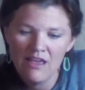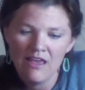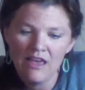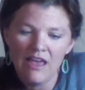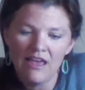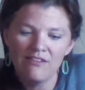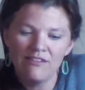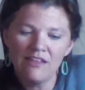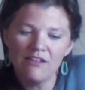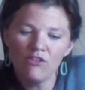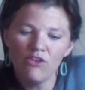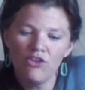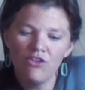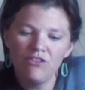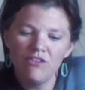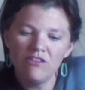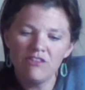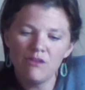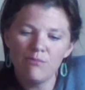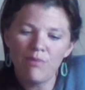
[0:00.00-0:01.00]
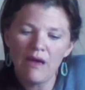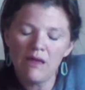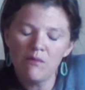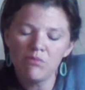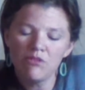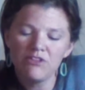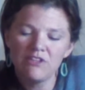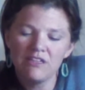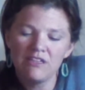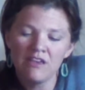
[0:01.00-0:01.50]
As he learned that the
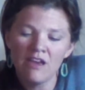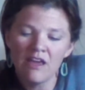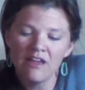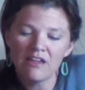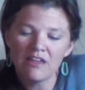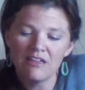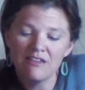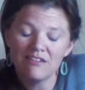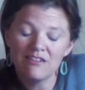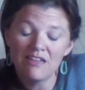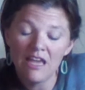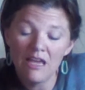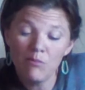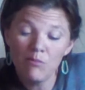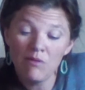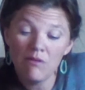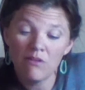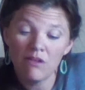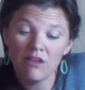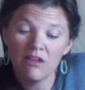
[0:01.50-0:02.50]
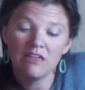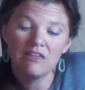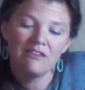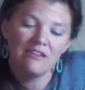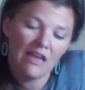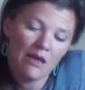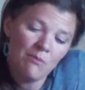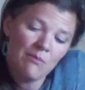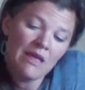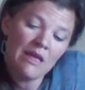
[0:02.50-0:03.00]
Bible did not
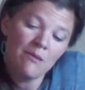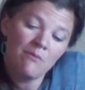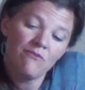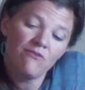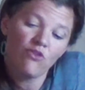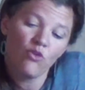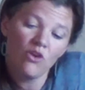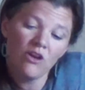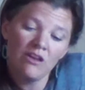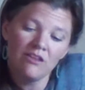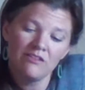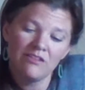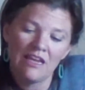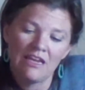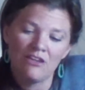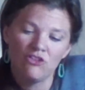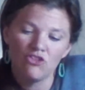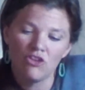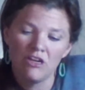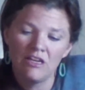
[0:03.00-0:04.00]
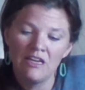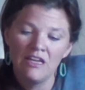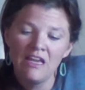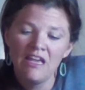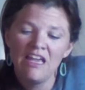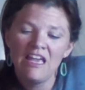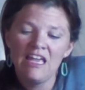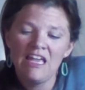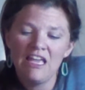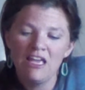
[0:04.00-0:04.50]
condemn him for his hatred,
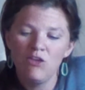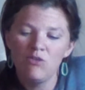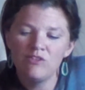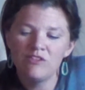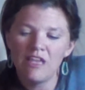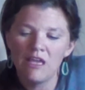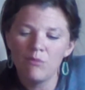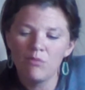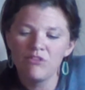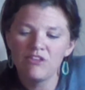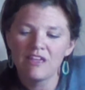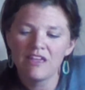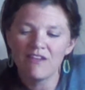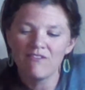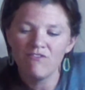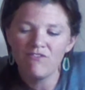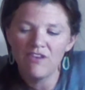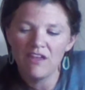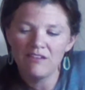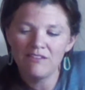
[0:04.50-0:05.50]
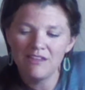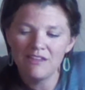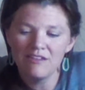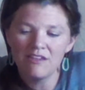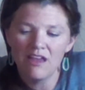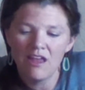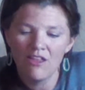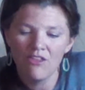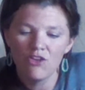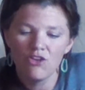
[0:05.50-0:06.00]
he was able to confess it to
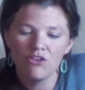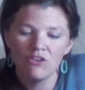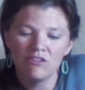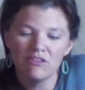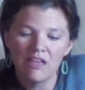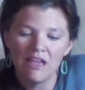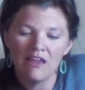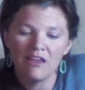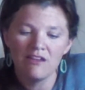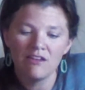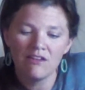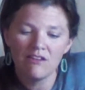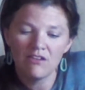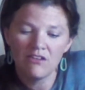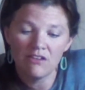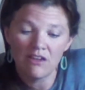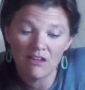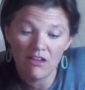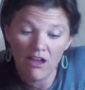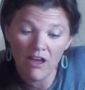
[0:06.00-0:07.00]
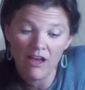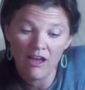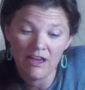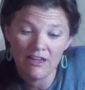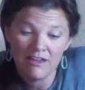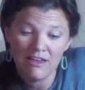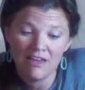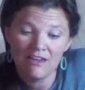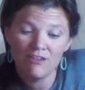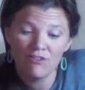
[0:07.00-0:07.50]
others and to God
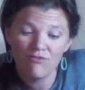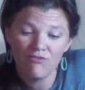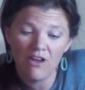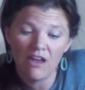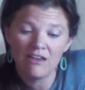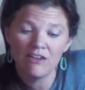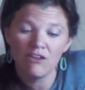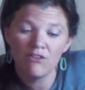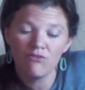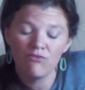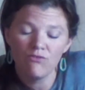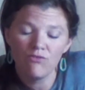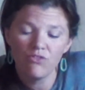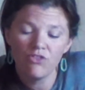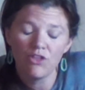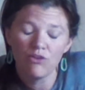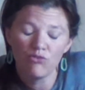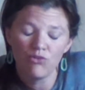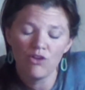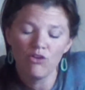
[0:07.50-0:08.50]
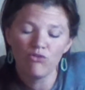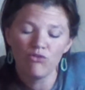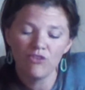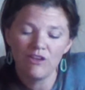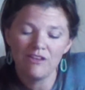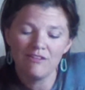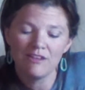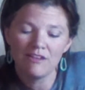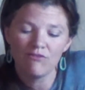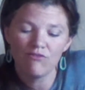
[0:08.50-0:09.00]
and to find the real
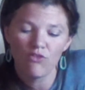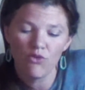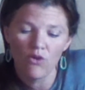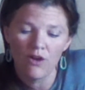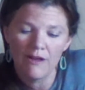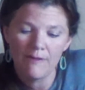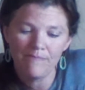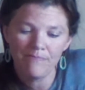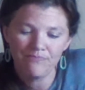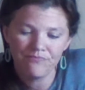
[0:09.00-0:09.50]
reason for it.